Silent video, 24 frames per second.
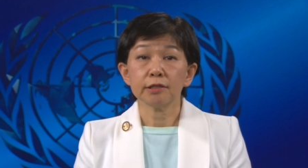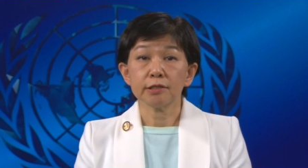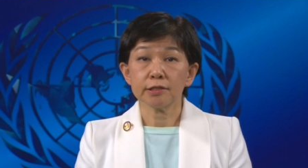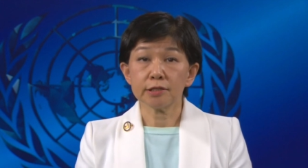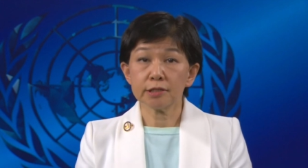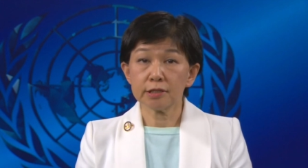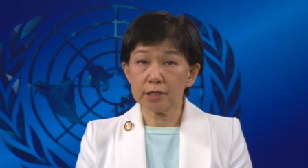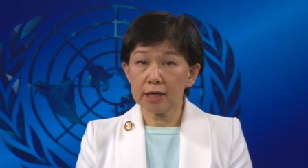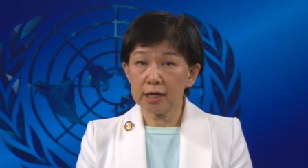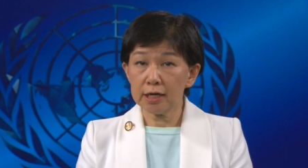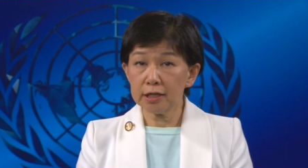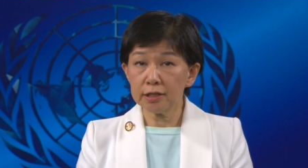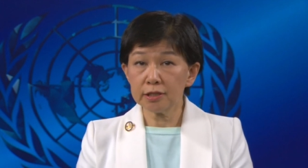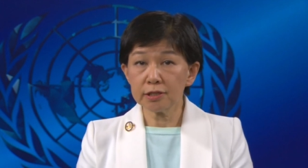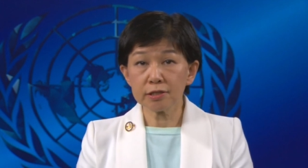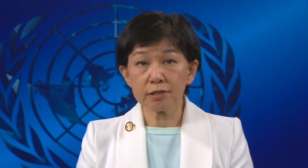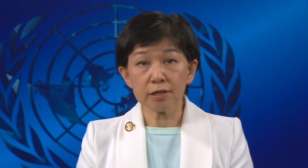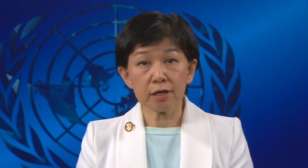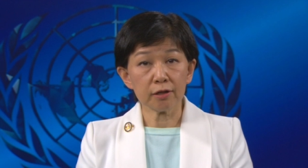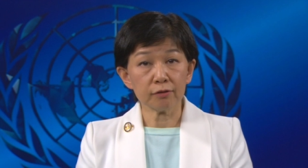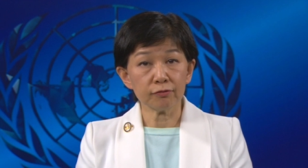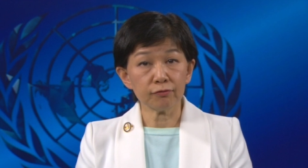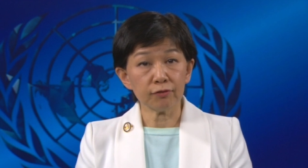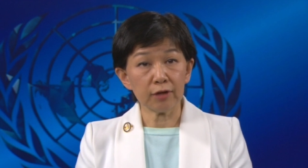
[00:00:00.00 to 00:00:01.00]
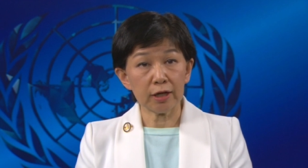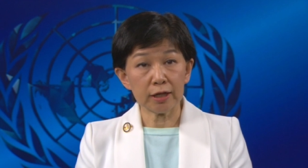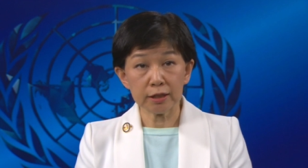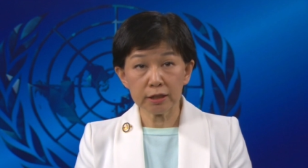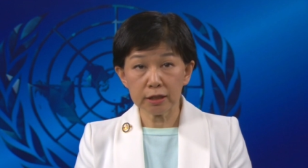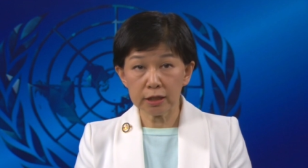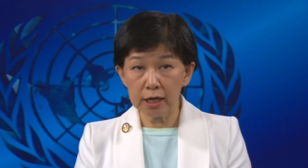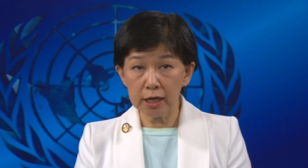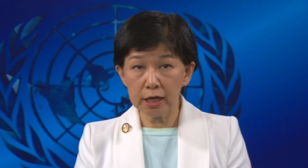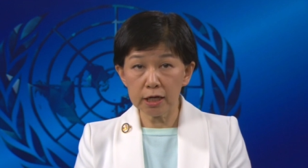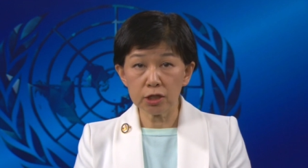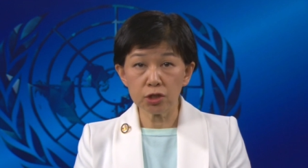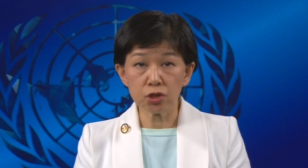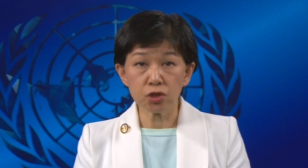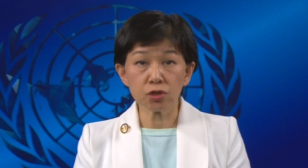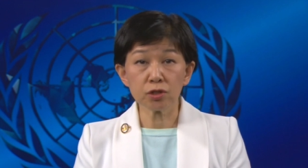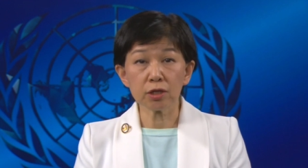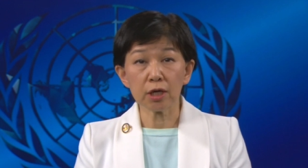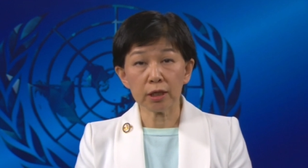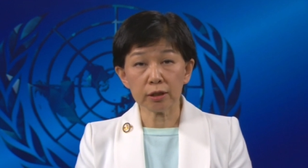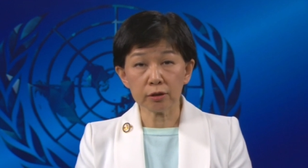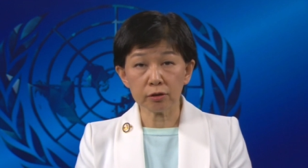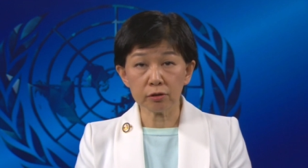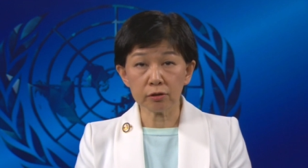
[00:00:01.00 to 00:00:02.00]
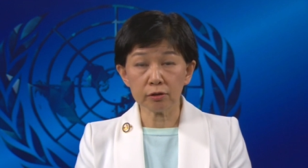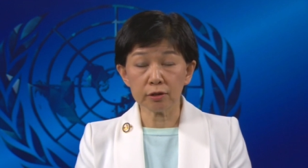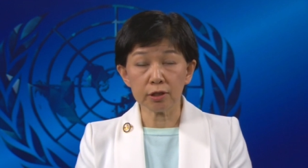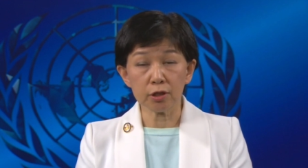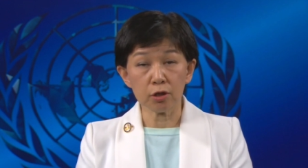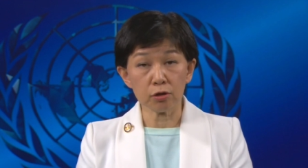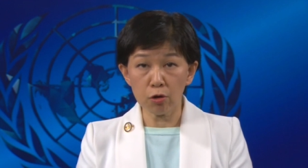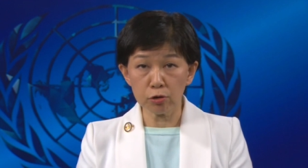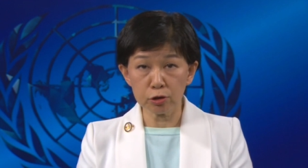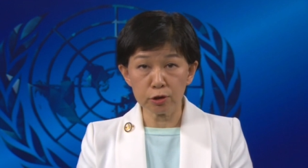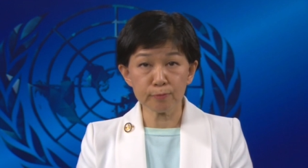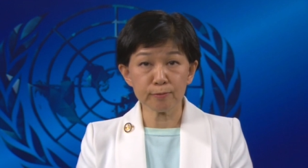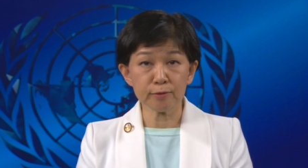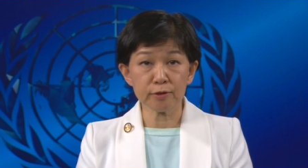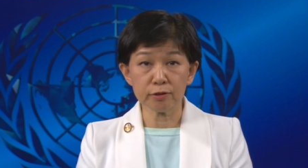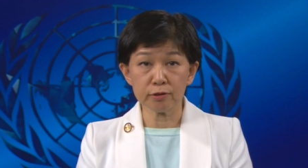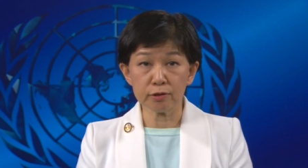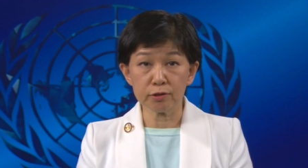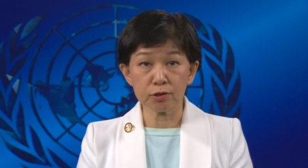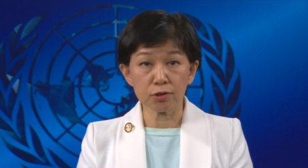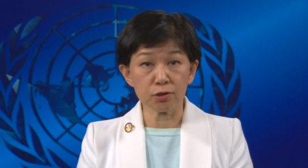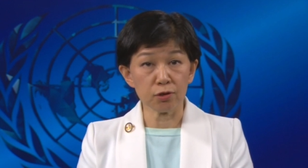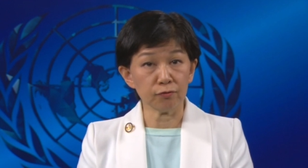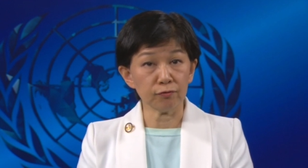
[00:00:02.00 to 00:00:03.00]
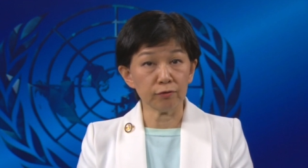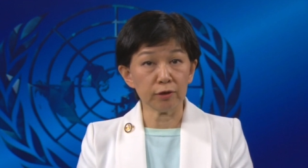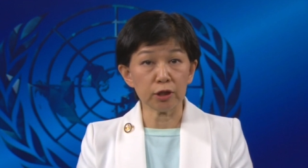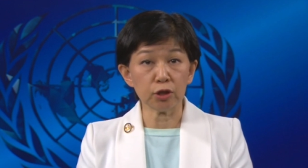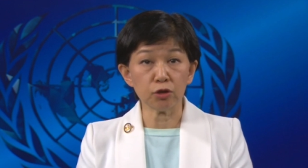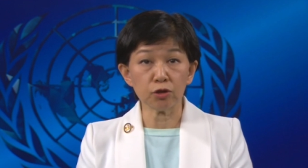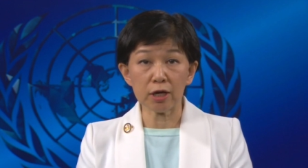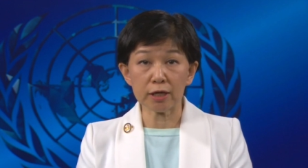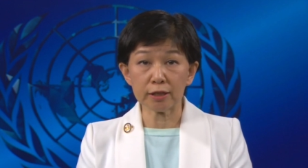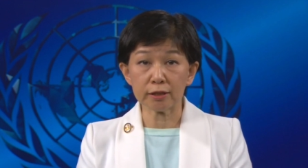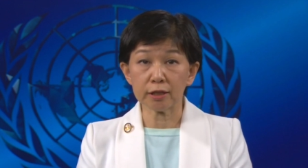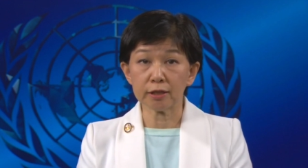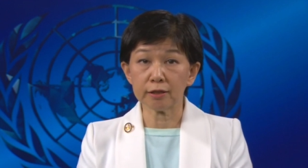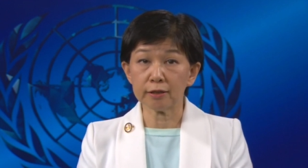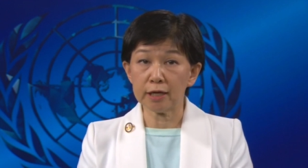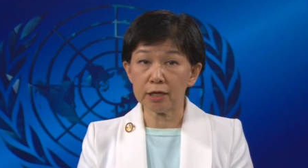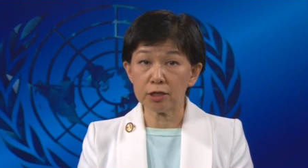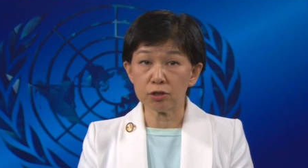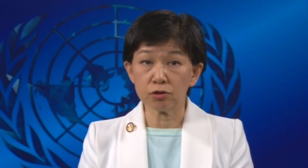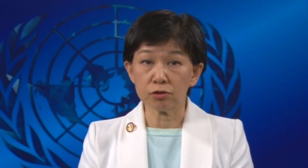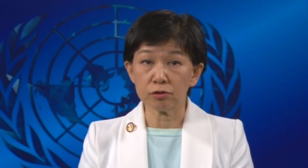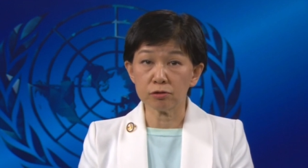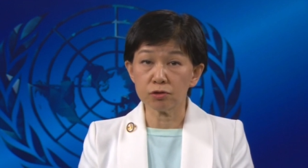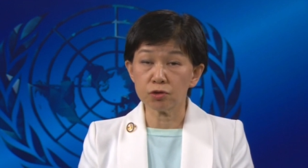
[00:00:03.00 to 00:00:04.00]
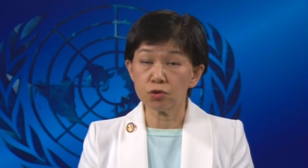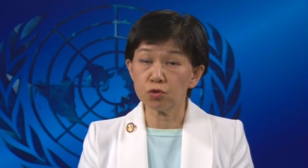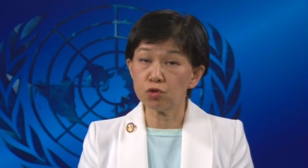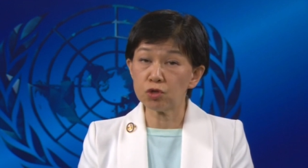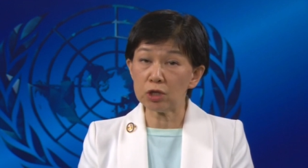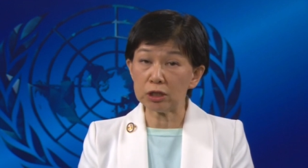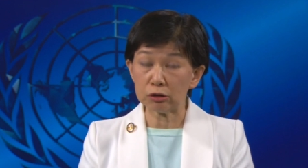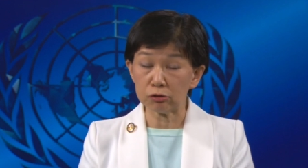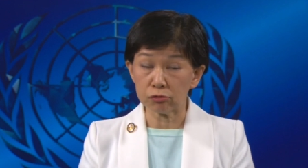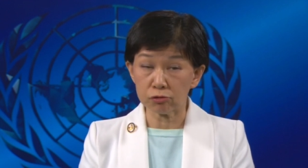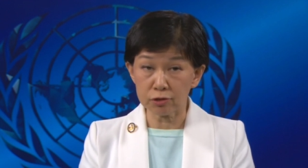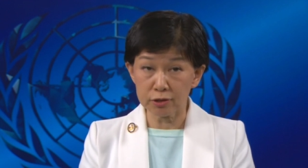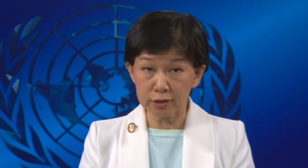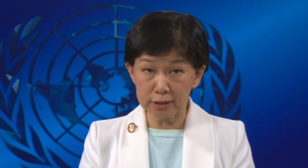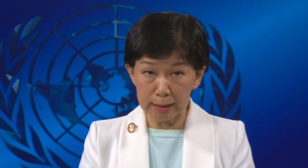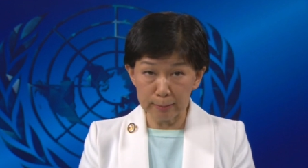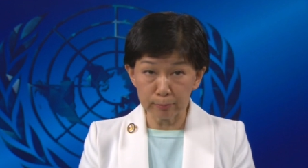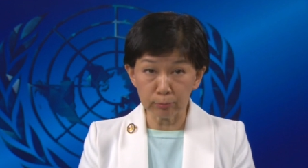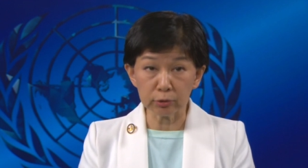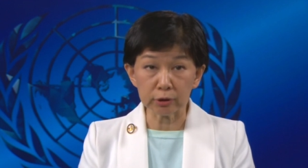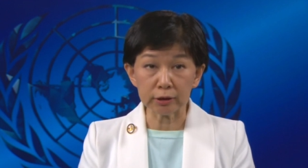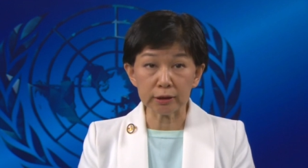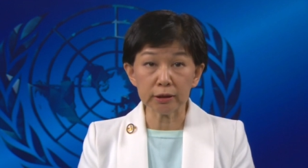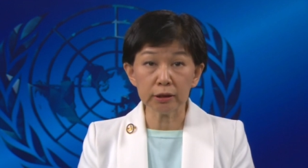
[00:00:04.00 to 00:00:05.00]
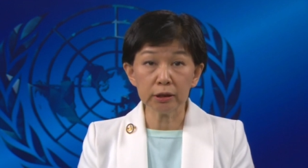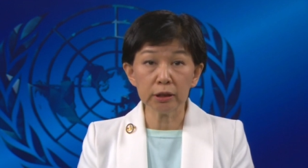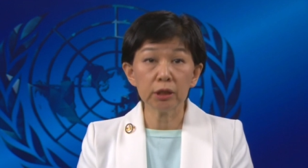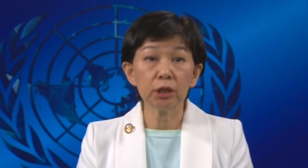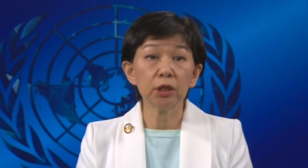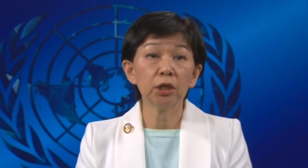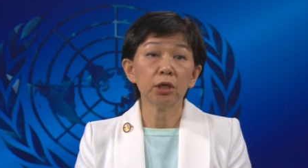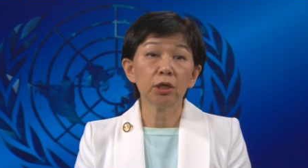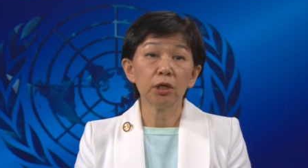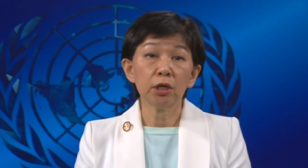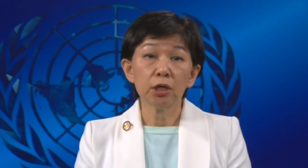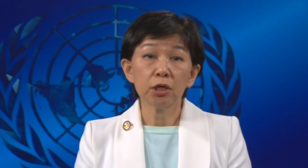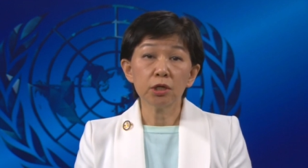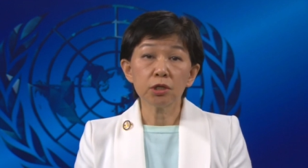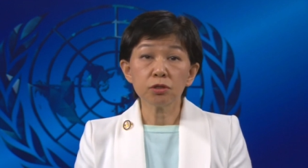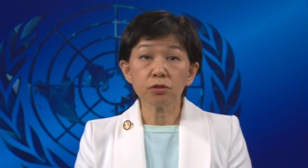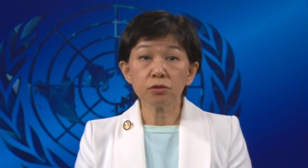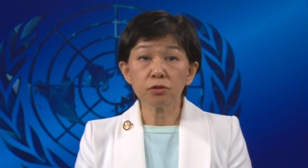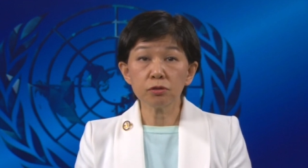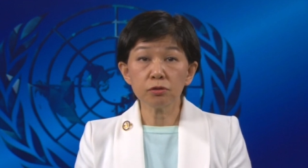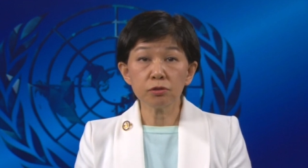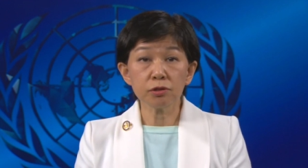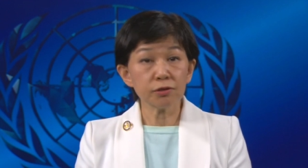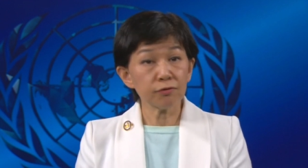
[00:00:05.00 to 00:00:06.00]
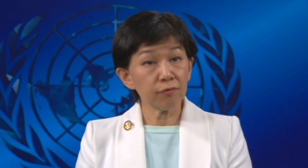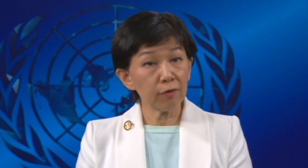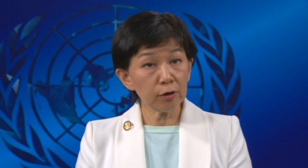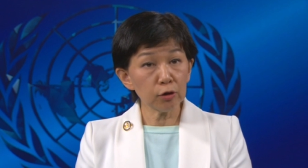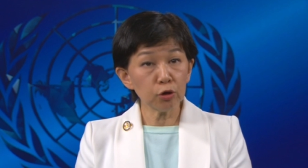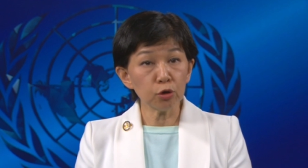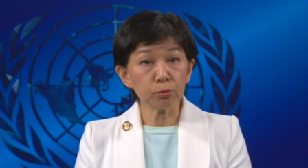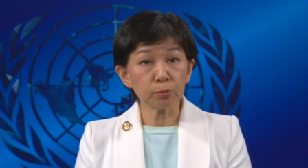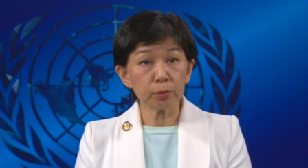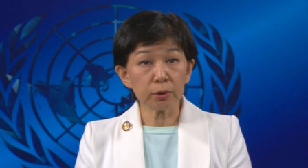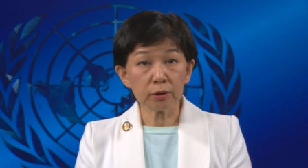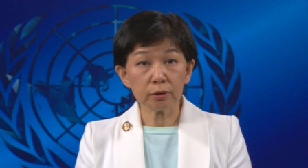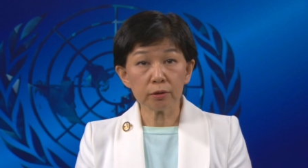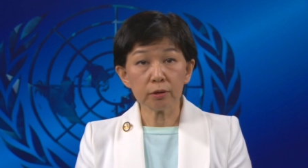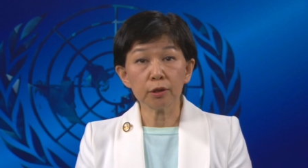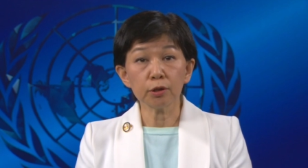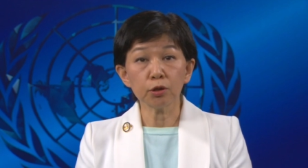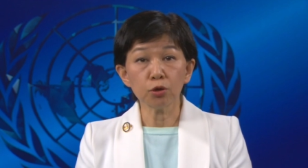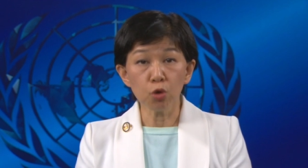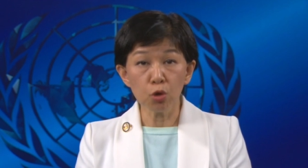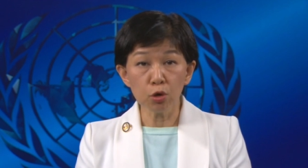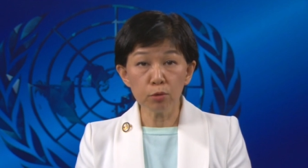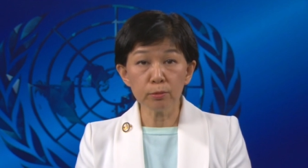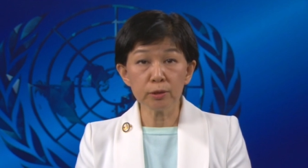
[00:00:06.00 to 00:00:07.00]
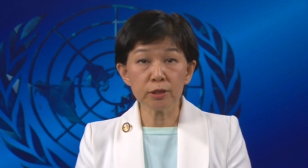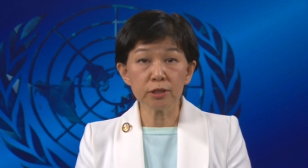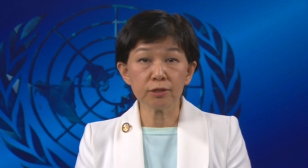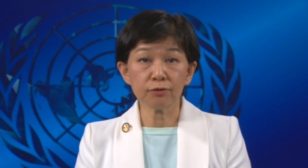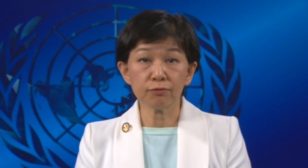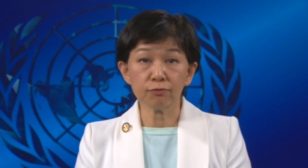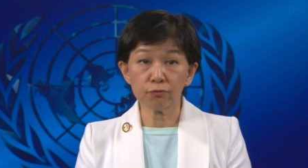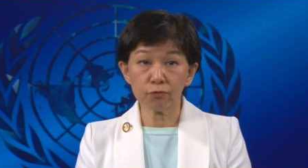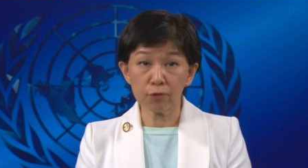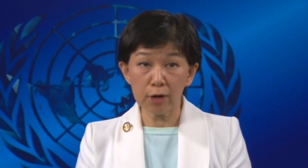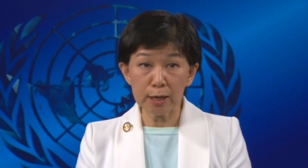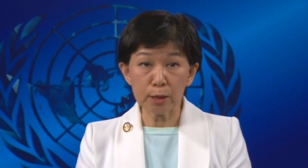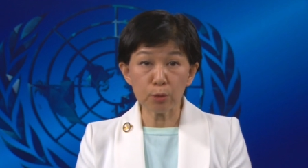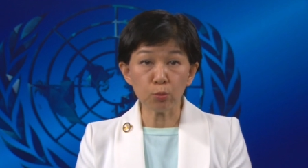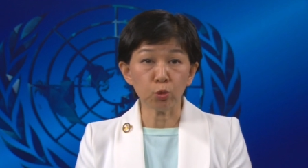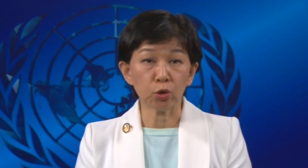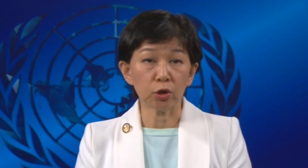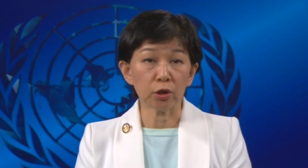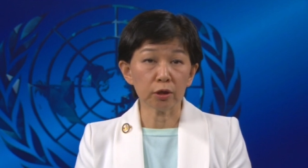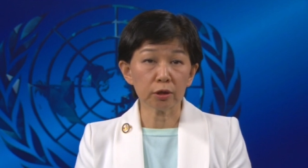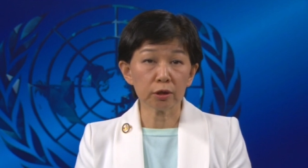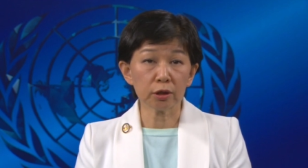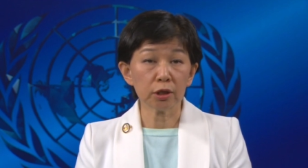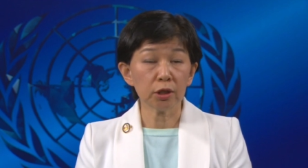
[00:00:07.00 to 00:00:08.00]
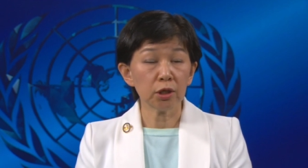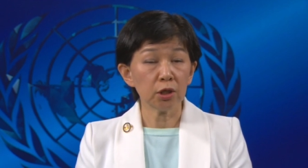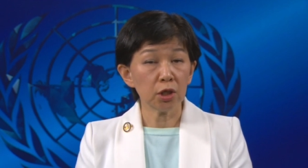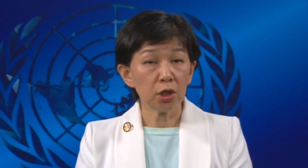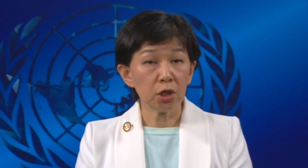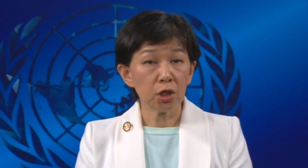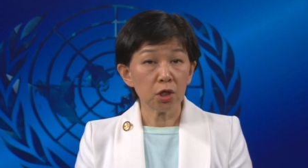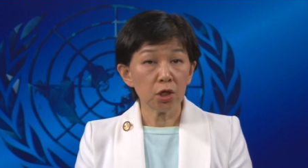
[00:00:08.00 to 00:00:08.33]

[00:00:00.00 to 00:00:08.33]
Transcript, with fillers: states have engaged under the auspices of the United Nations General Assembly to develop a normative framework